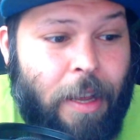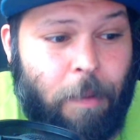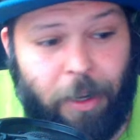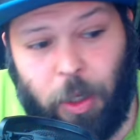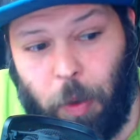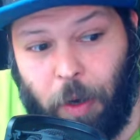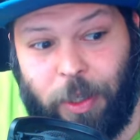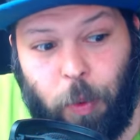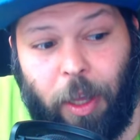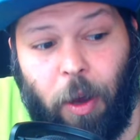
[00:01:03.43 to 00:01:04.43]
because, well,
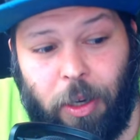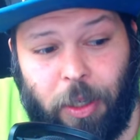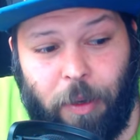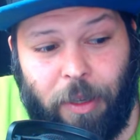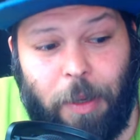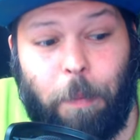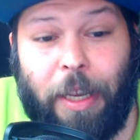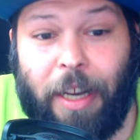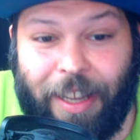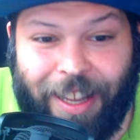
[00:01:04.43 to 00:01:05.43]
it's really hard to
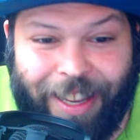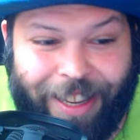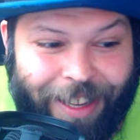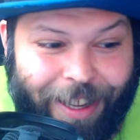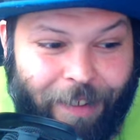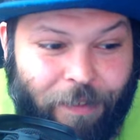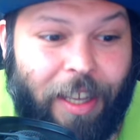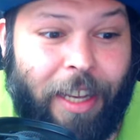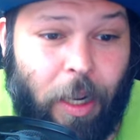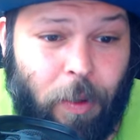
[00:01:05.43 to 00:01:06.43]
beat a
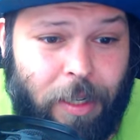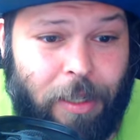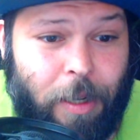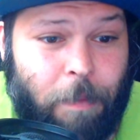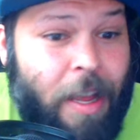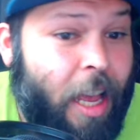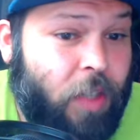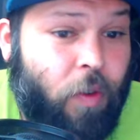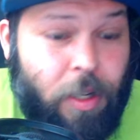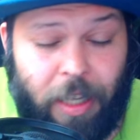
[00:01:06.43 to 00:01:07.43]
fianchetto system as
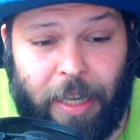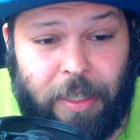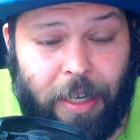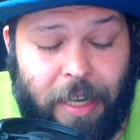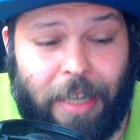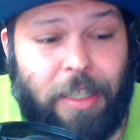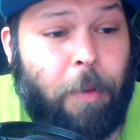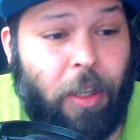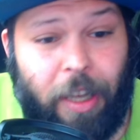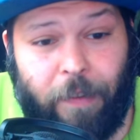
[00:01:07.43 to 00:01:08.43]
far as kingside attack.
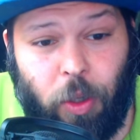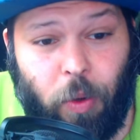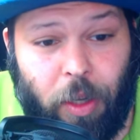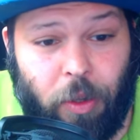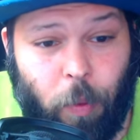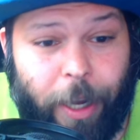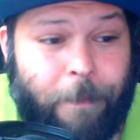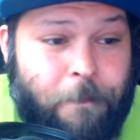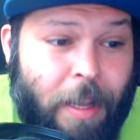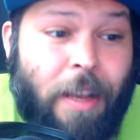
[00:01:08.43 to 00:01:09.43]
Typically, you have to go the other way.